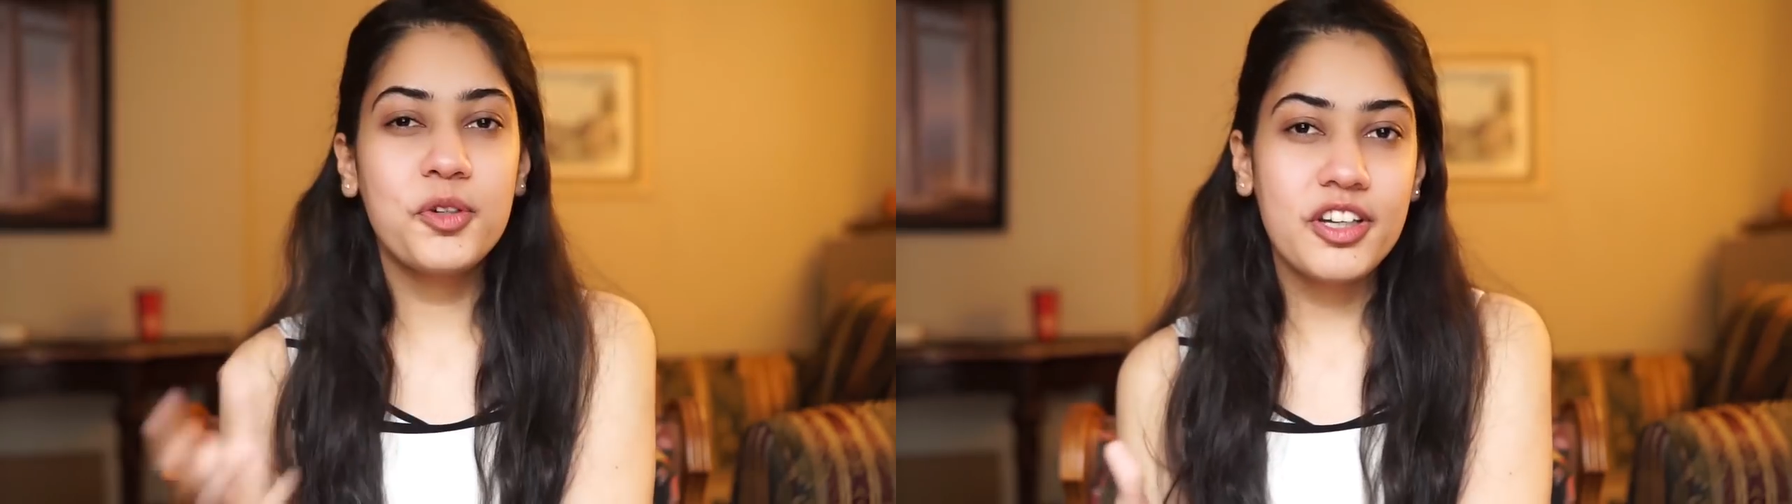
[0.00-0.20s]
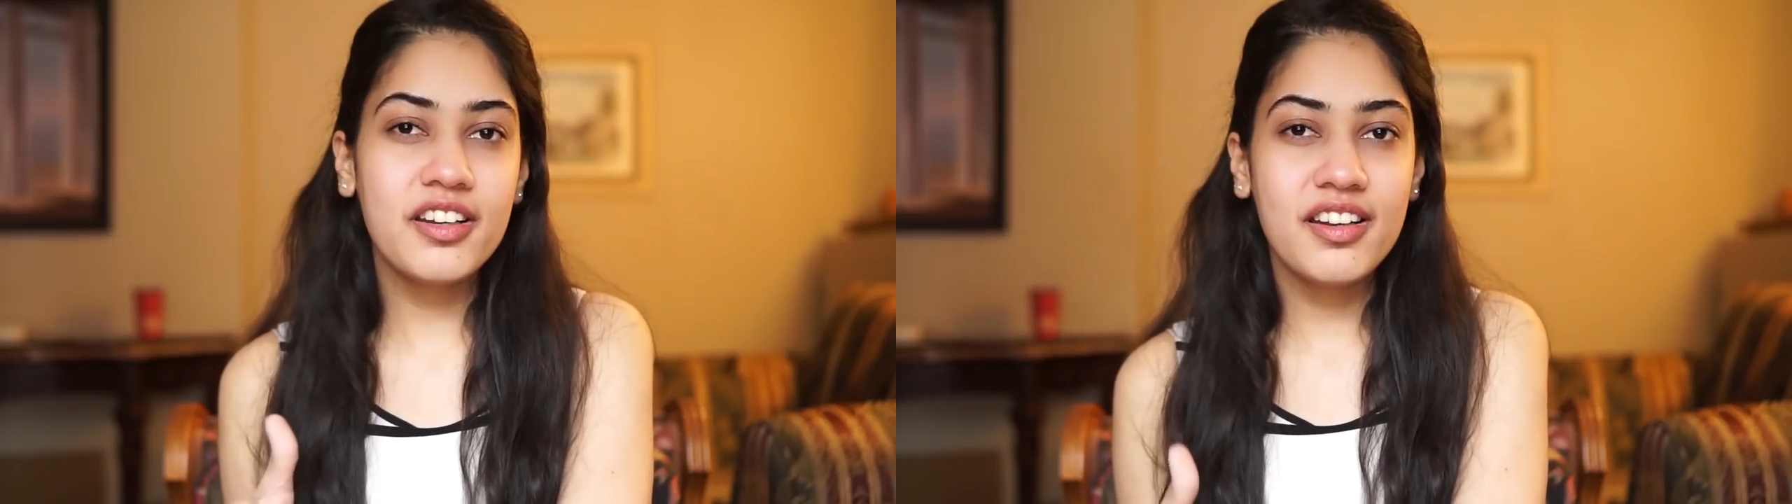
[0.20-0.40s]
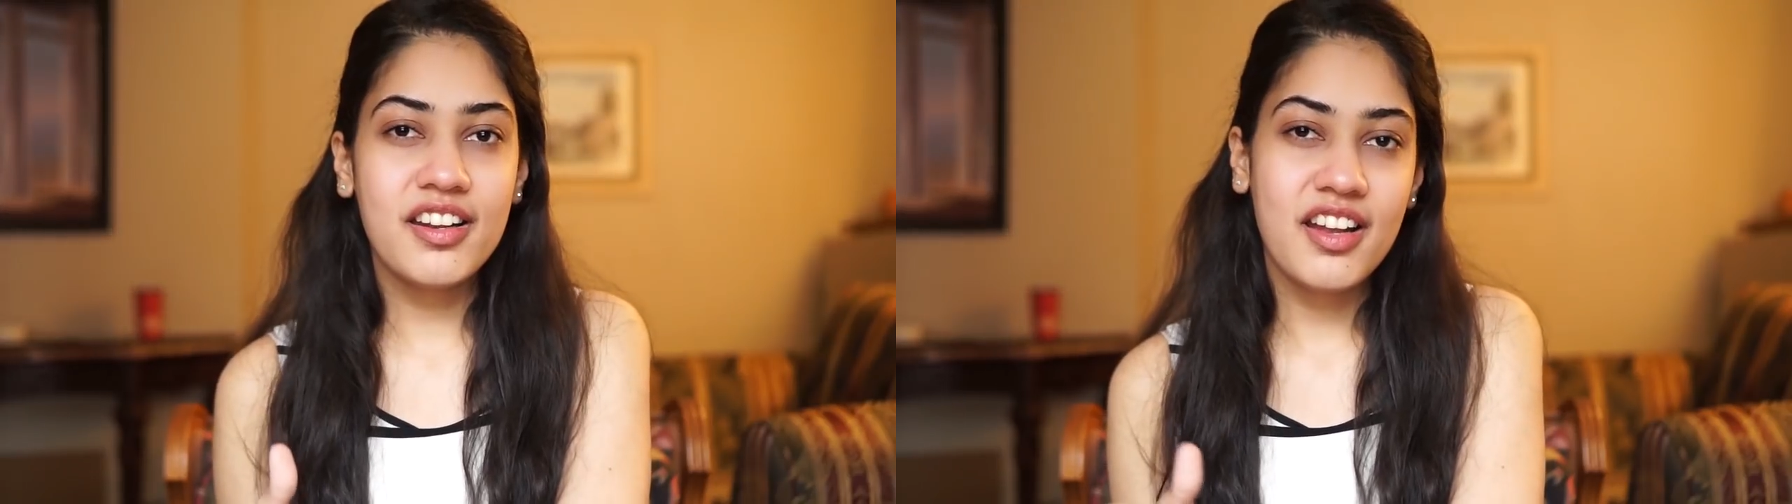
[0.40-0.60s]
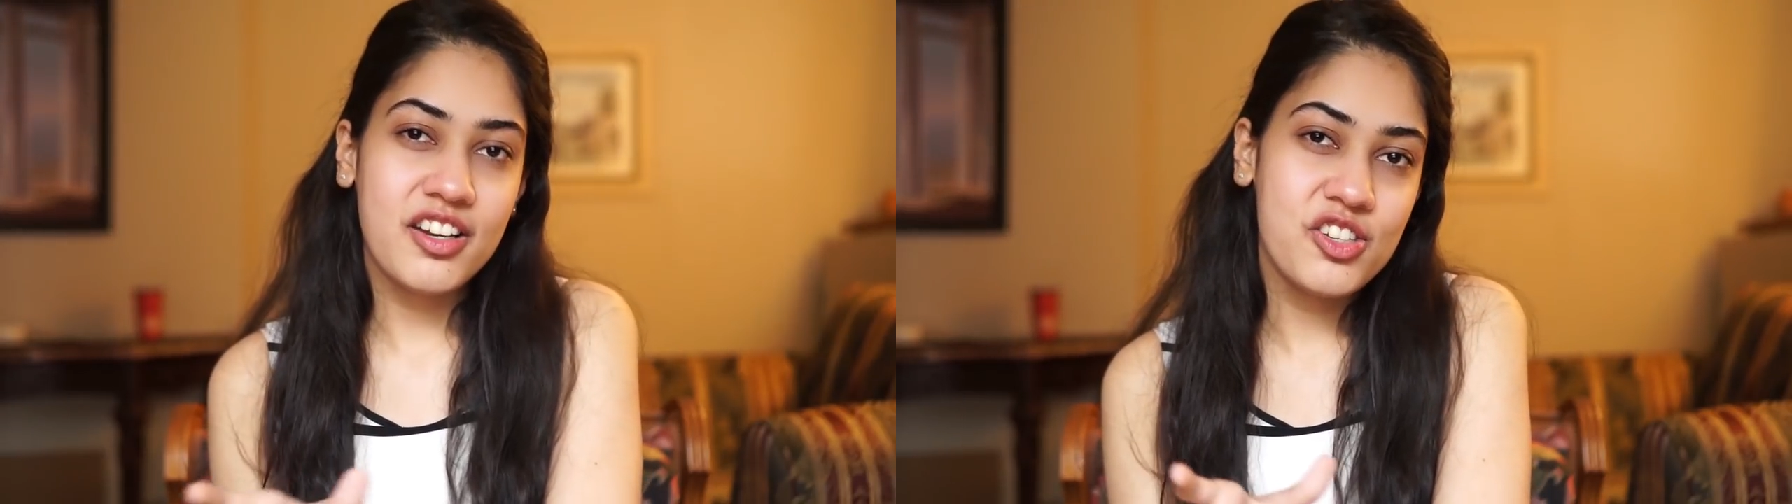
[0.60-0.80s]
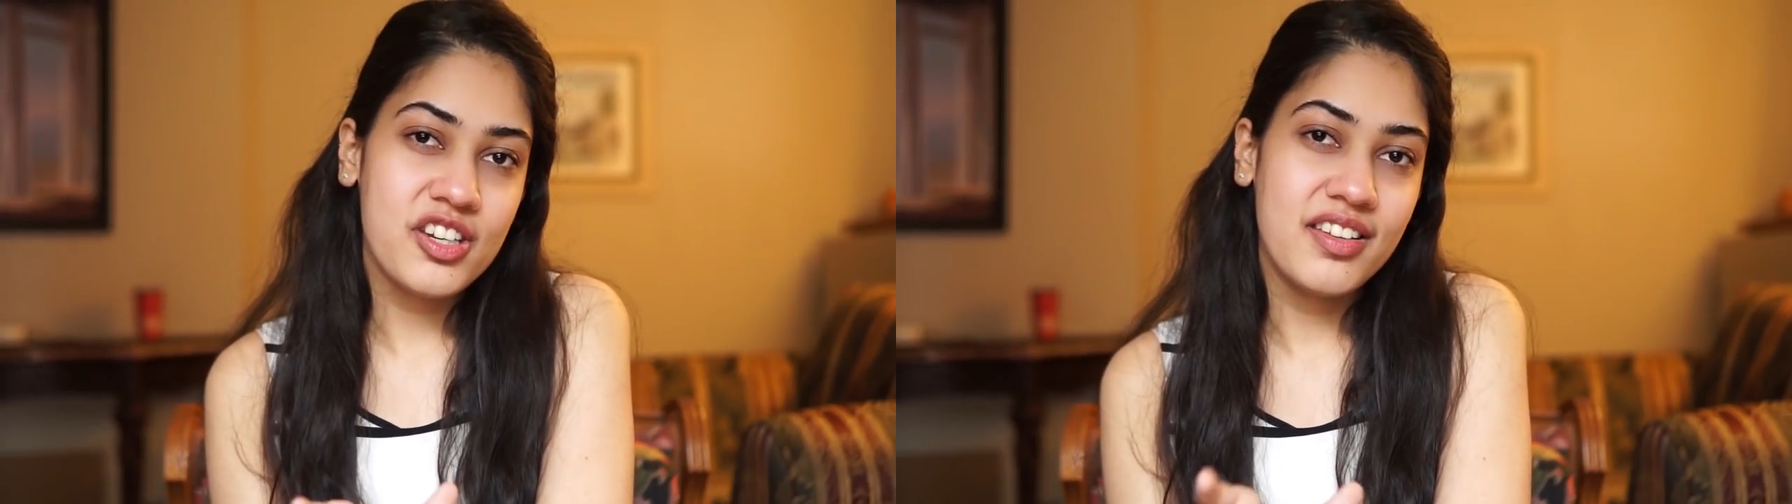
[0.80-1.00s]
put it in a
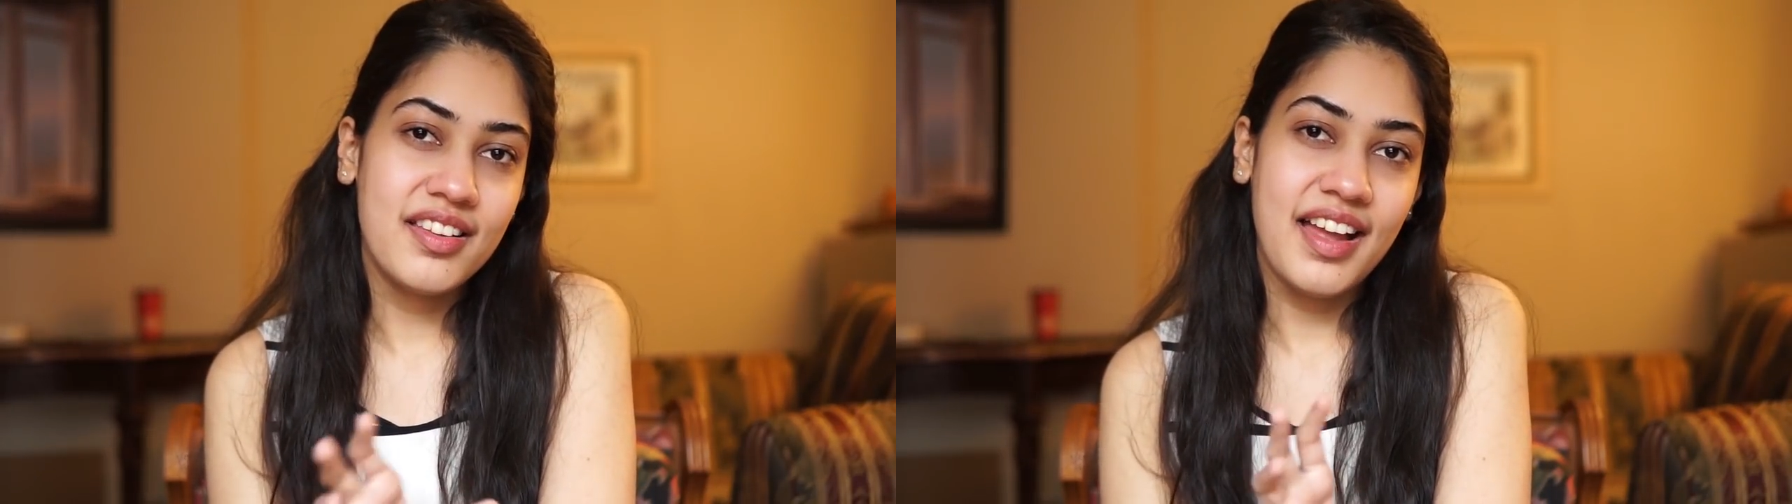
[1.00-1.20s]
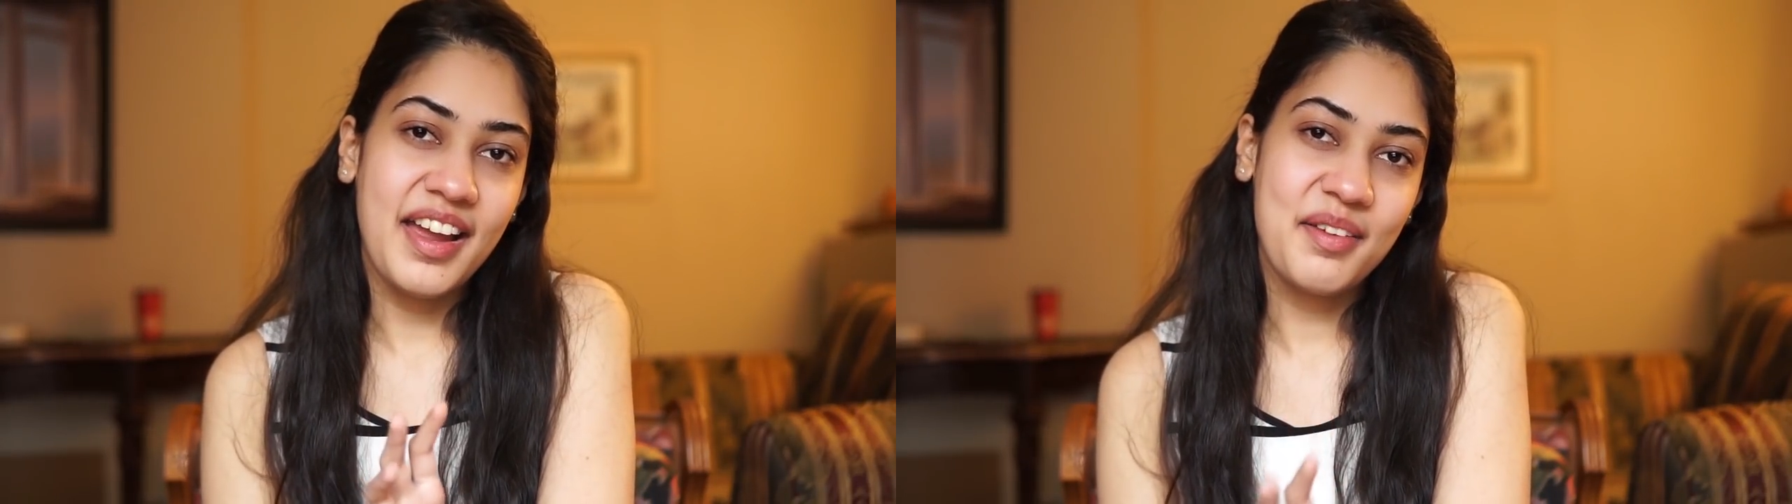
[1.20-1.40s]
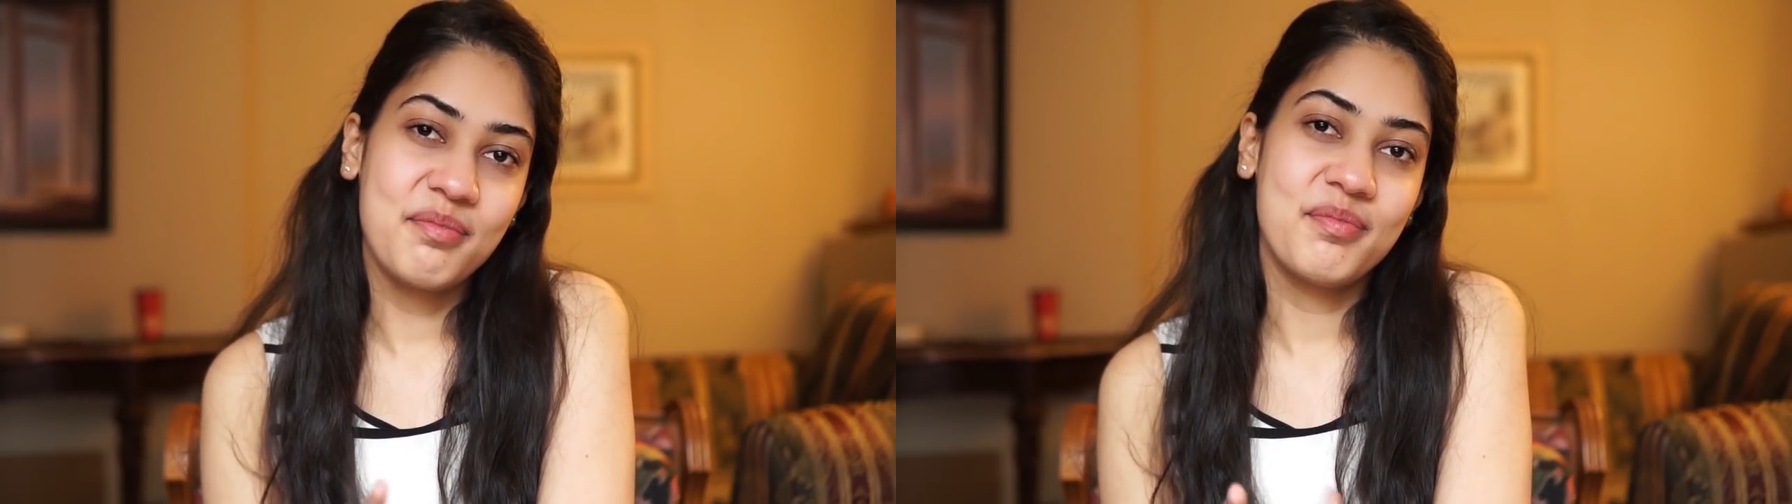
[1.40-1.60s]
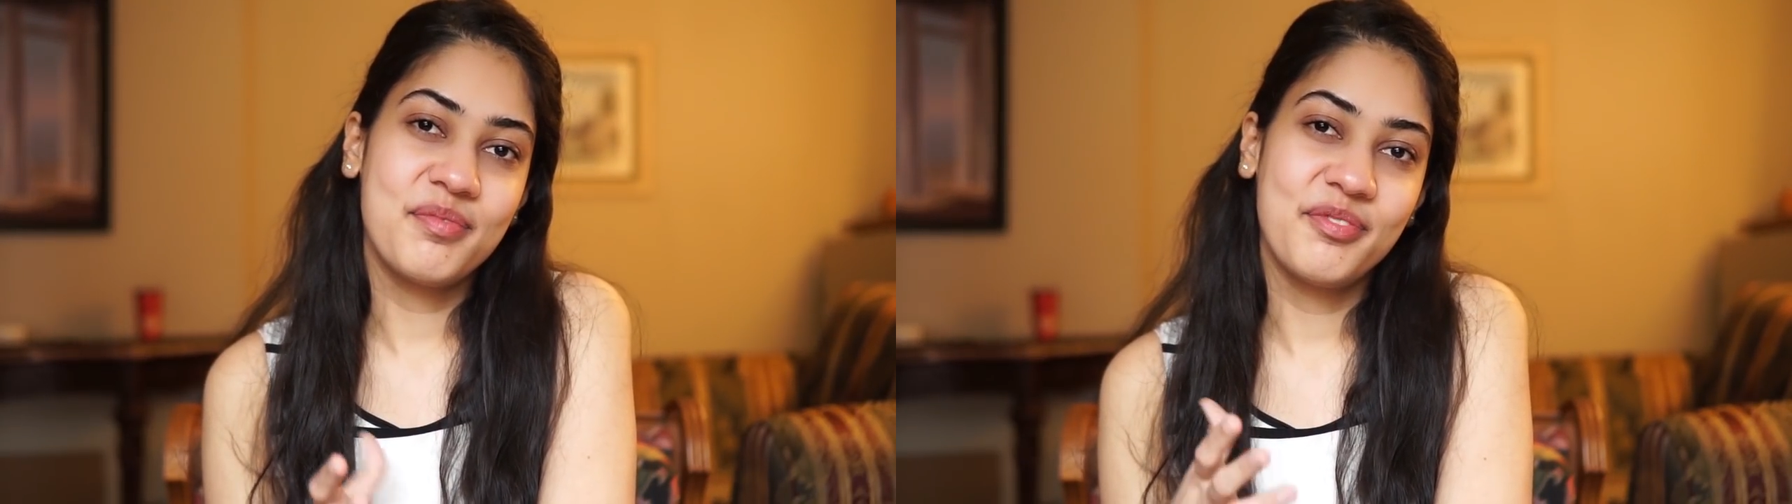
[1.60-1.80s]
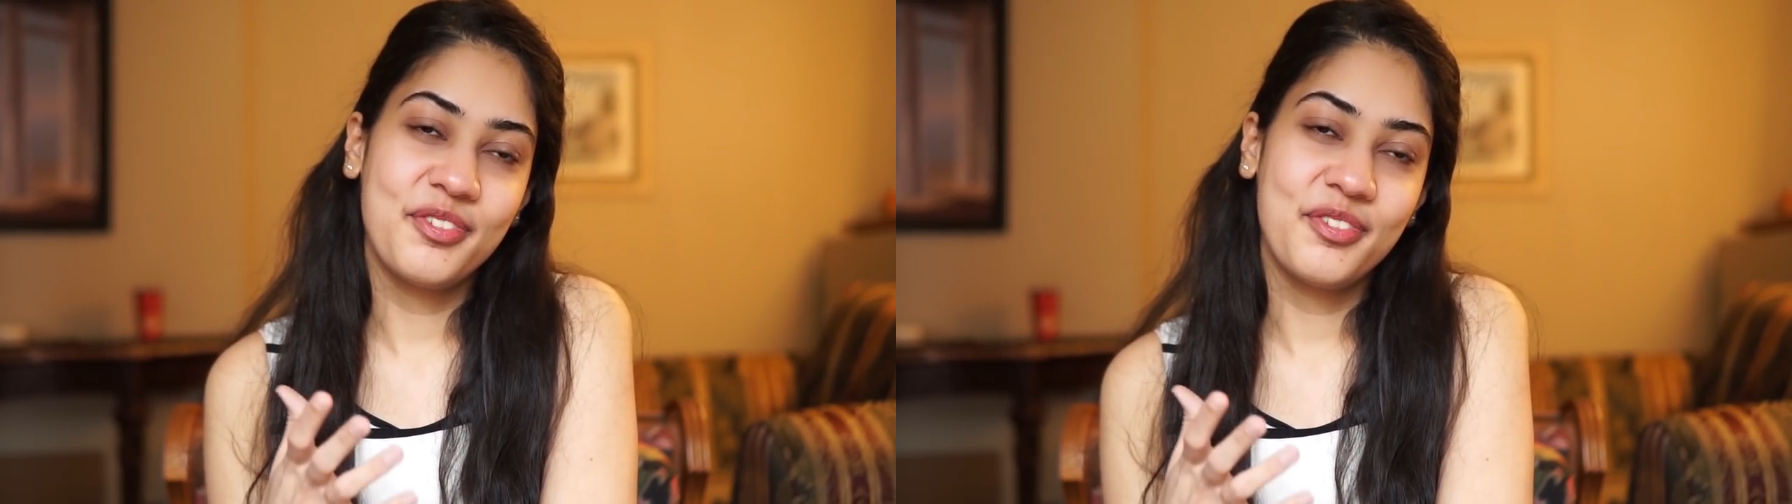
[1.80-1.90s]
nutshell, I am